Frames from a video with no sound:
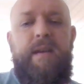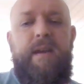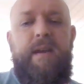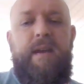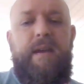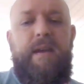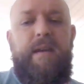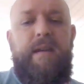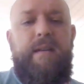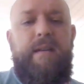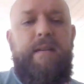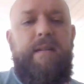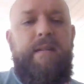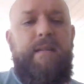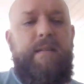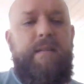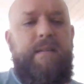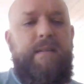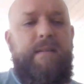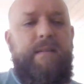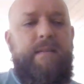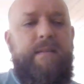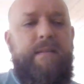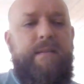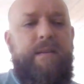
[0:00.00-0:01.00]
and
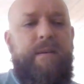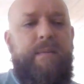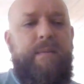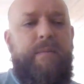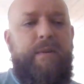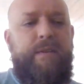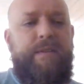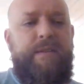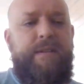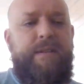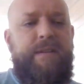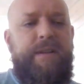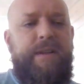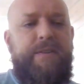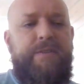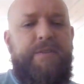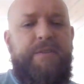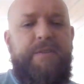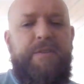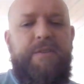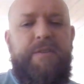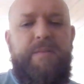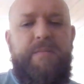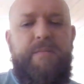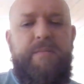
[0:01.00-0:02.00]
their
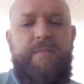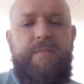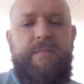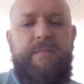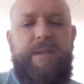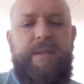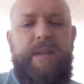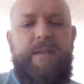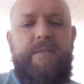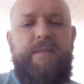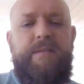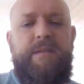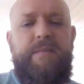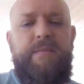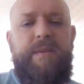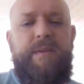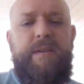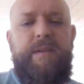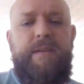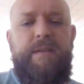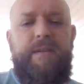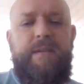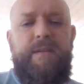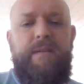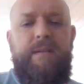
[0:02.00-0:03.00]
presentation tends to
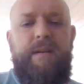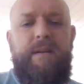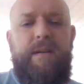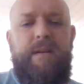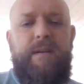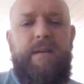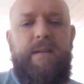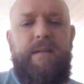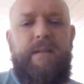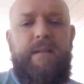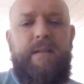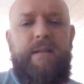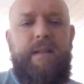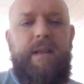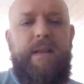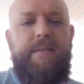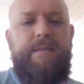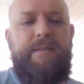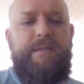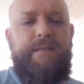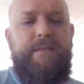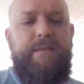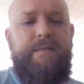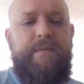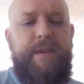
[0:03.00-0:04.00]
be
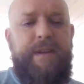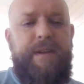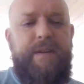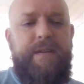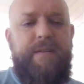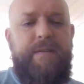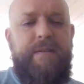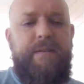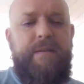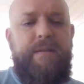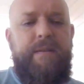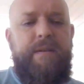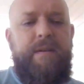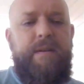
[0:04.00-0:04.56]
less severe.